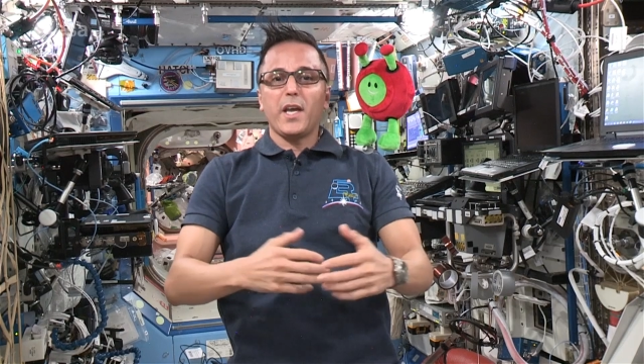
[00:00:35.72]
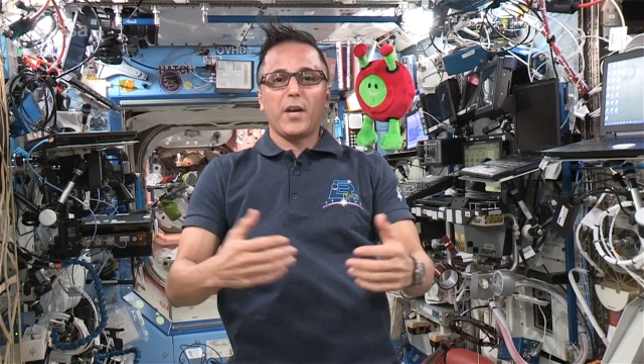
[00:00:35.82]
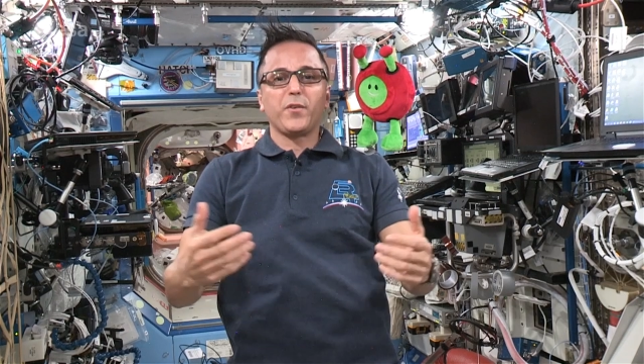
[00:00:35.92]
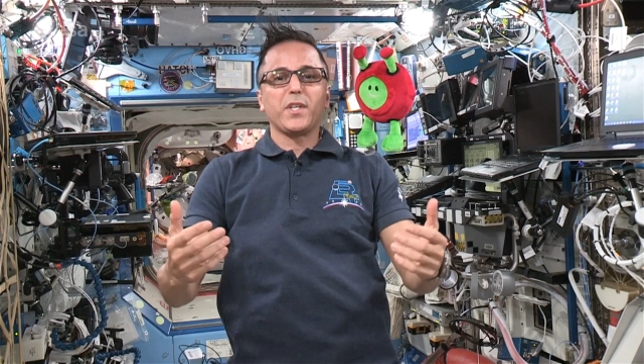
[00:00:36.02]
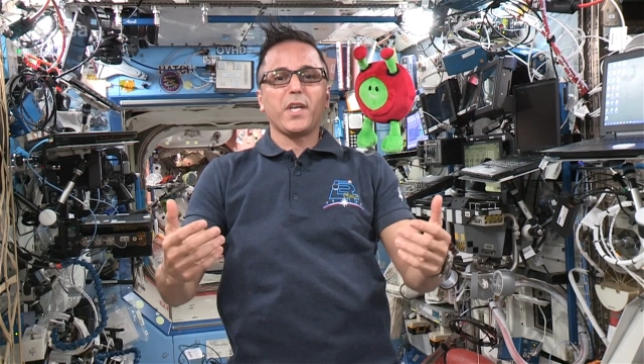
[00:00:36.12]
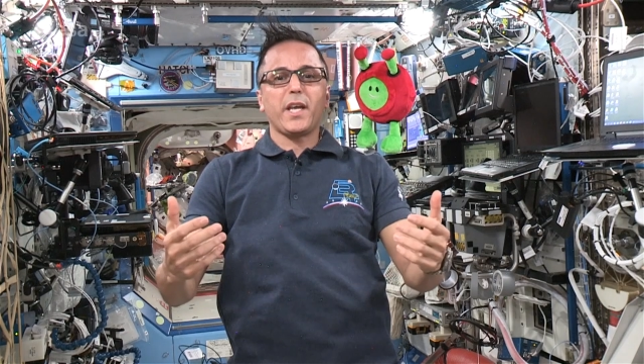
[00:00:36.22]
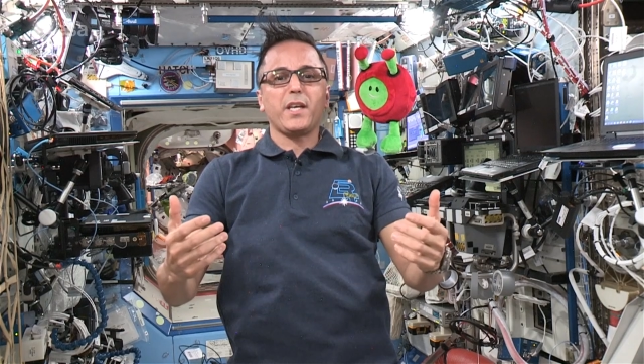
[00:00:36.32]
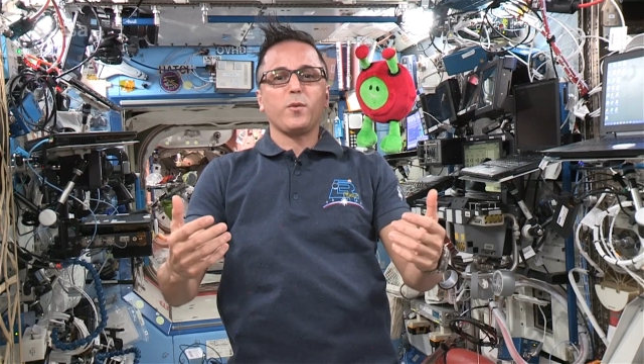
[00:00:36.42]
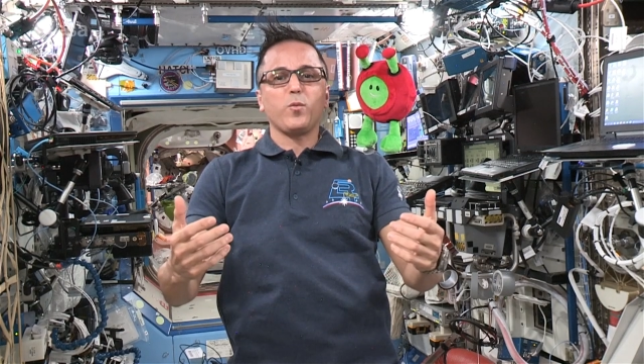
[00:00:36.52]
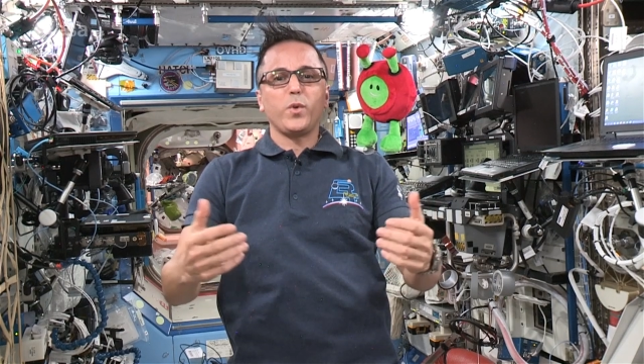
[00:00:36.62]
Every
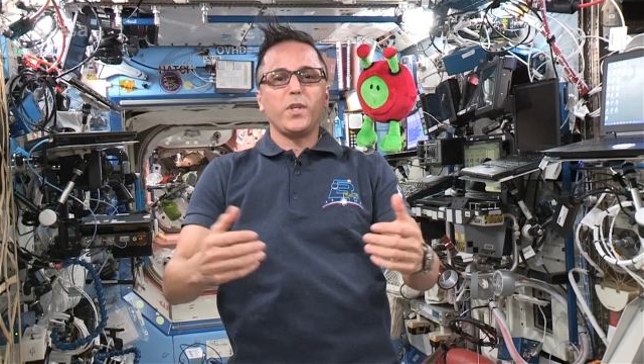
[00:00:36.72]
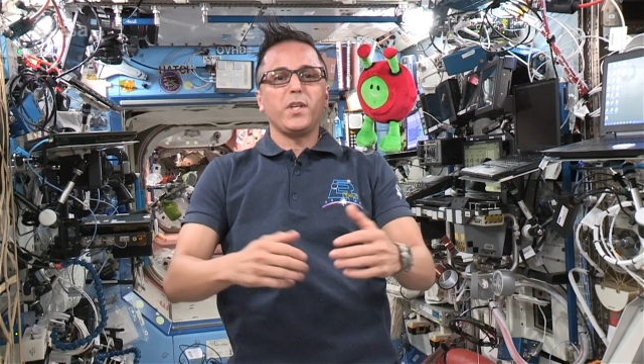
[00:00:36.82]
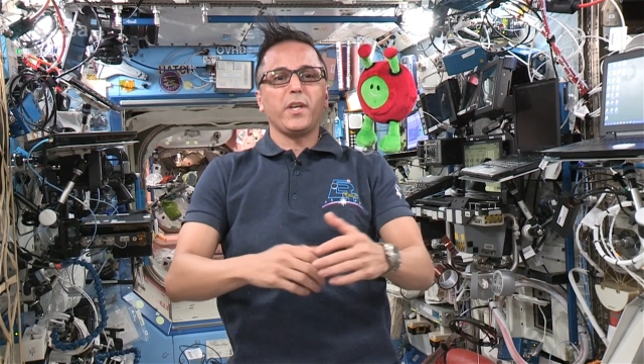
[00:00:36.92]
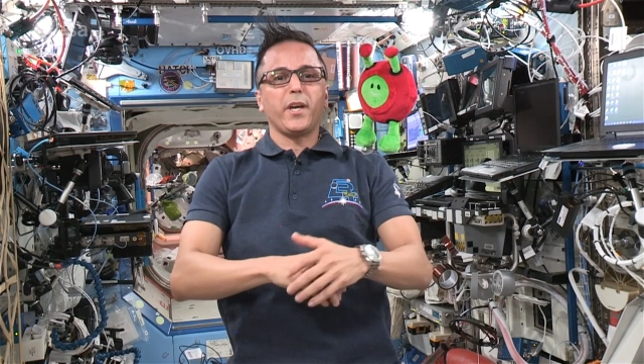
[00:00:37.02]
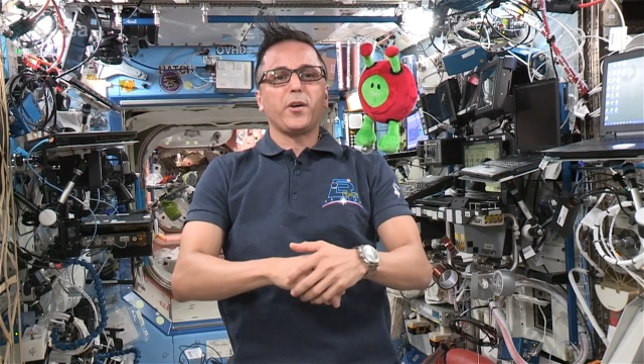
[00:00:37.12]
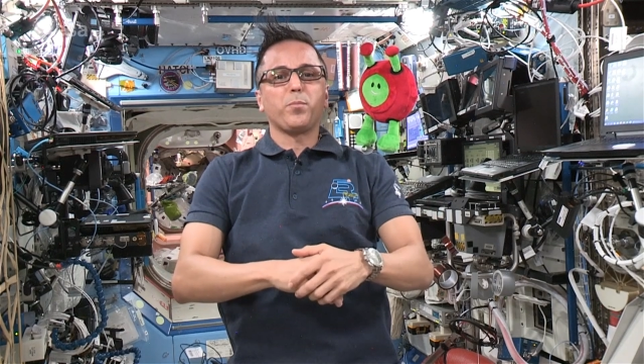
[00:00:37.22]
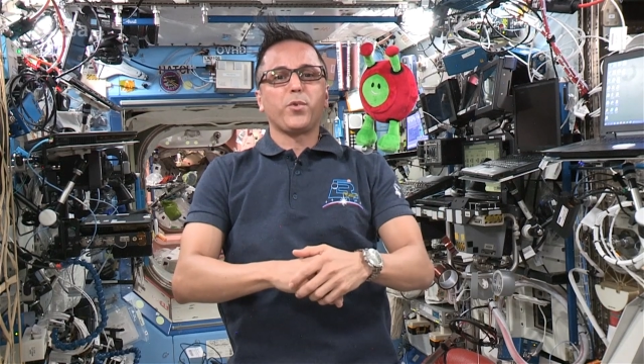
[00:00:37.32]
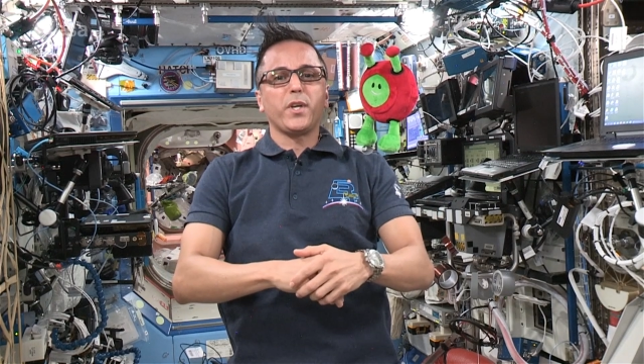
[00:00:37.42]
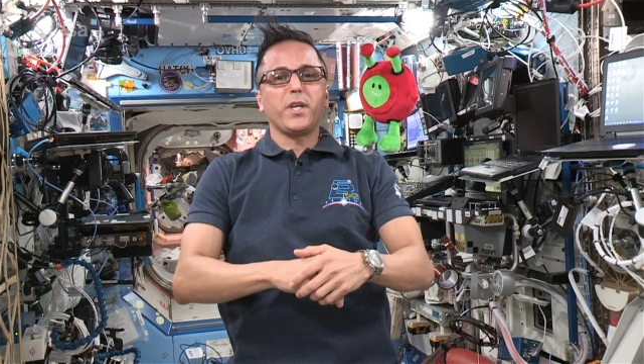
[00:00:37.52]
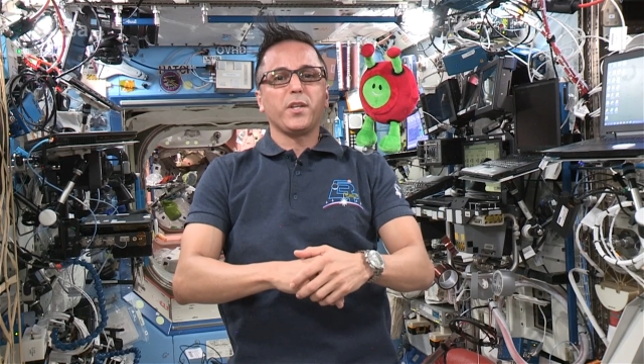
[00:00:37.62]
day we need air to
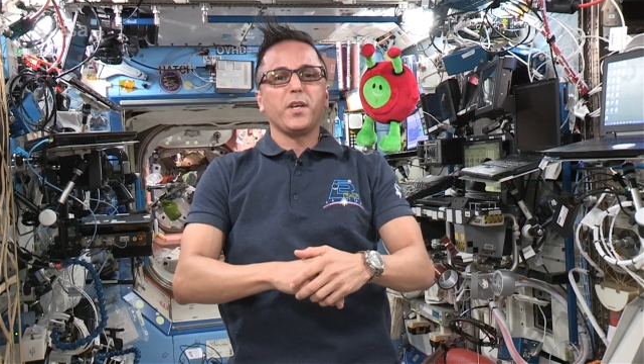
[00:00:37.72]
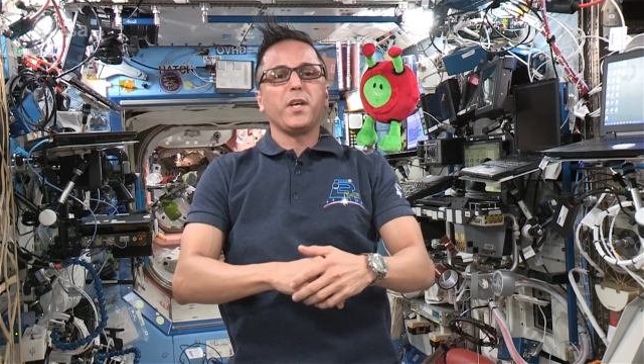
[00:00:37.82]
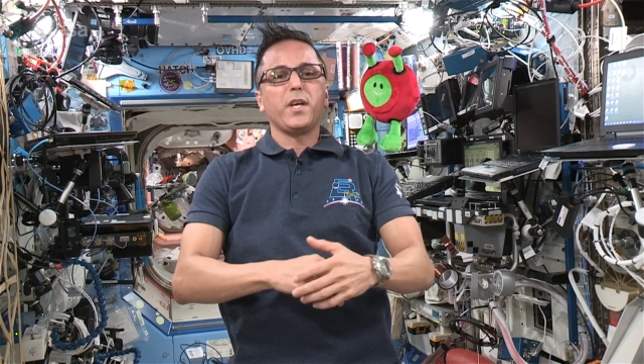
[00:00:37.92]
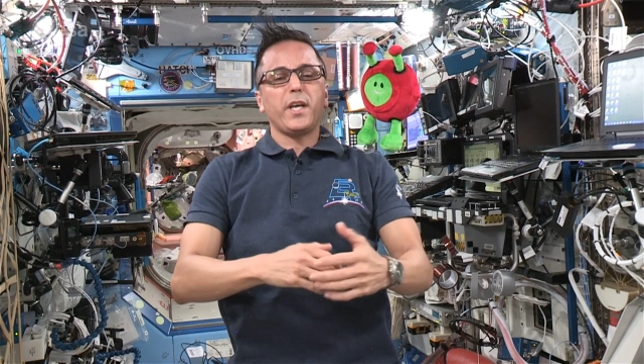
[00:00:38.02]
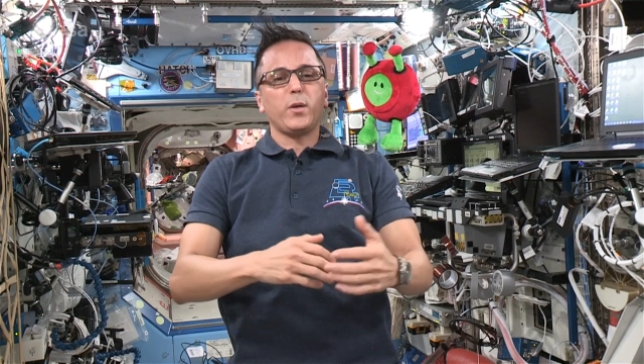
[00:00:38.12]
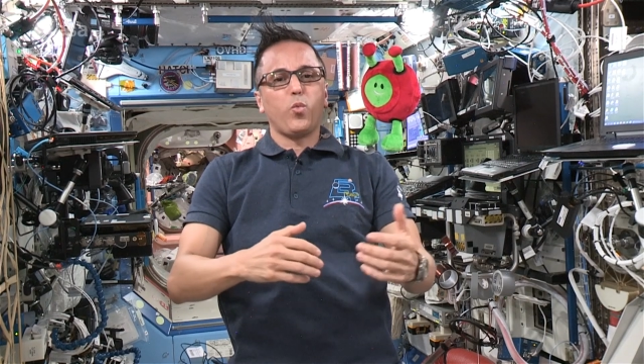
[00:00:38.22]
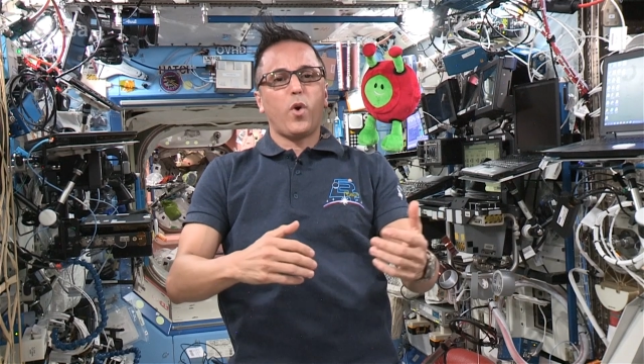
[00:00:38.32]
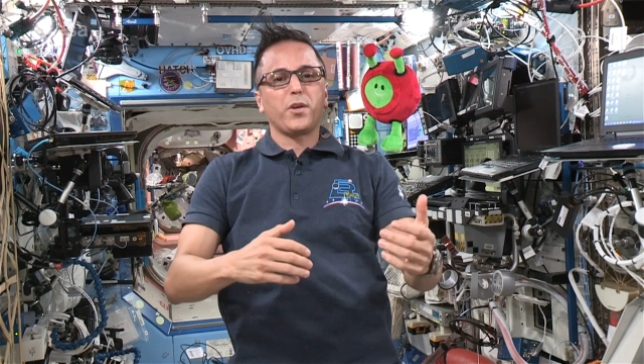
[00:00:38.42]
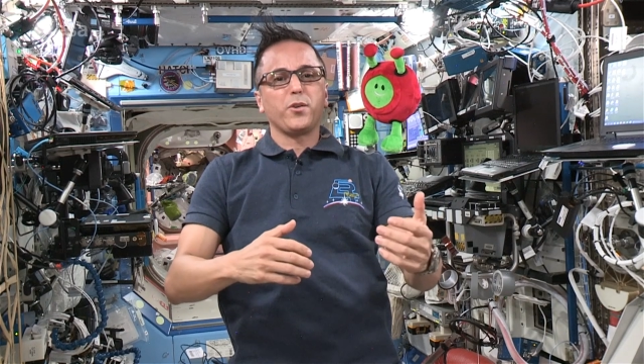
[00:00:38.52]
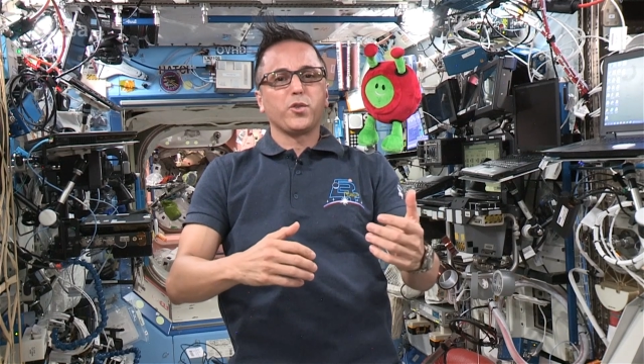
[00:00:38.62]
breathe and
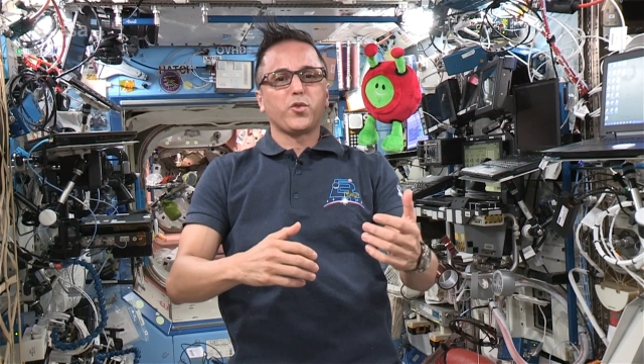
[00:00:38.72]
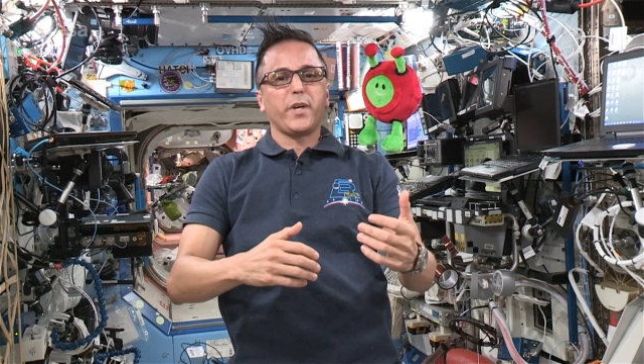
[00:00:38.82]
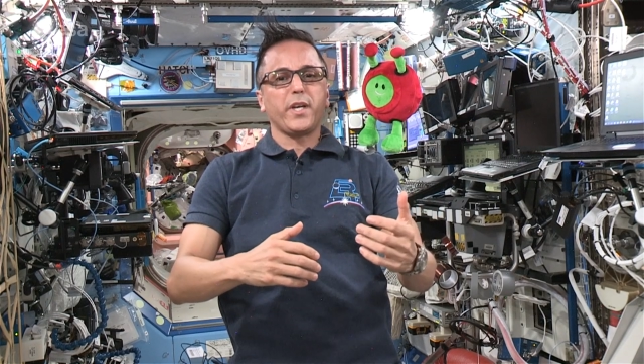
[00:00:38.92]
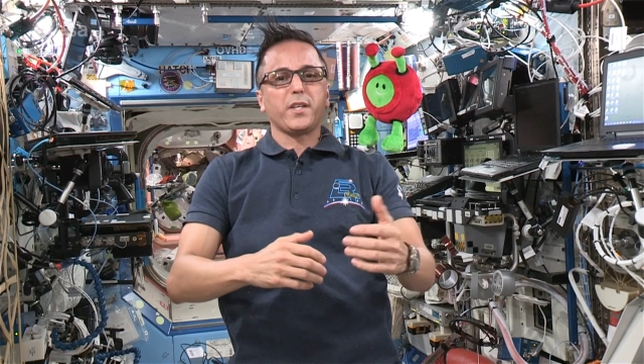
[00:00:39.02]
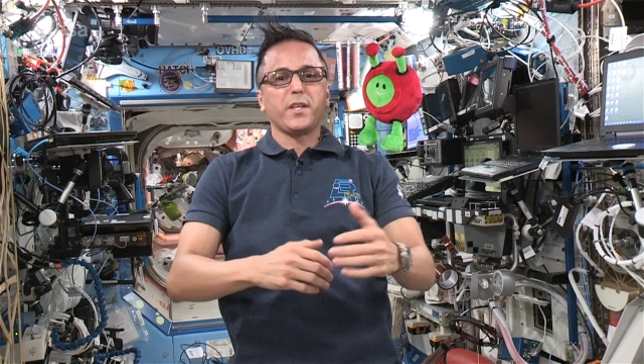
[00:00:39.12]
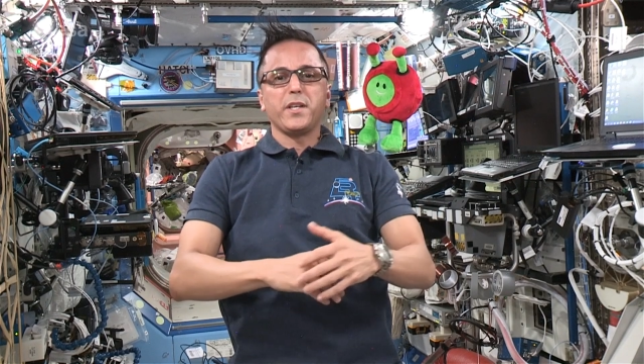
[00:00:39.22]
water to drink.